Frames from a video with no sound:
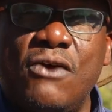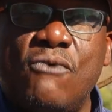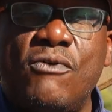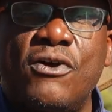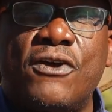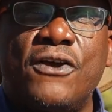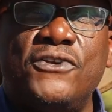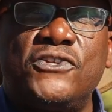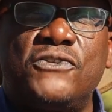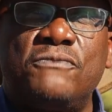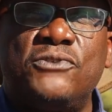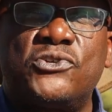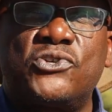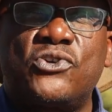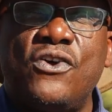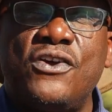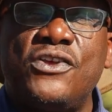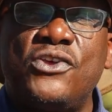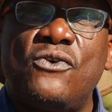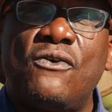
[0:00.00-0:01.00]
We're going to be
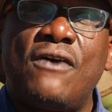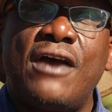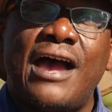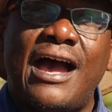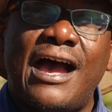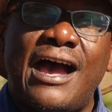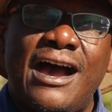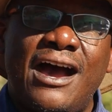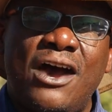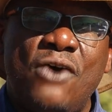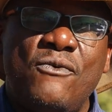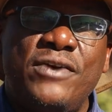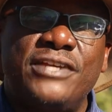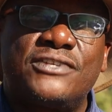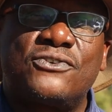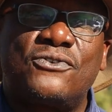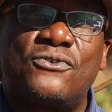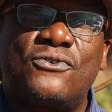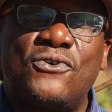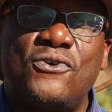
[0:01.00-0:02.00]
showing you how
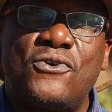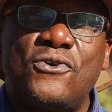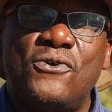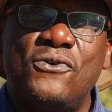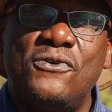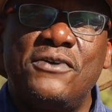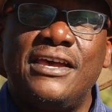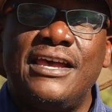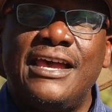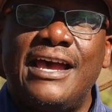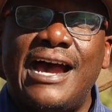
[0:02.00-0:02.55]
it grew,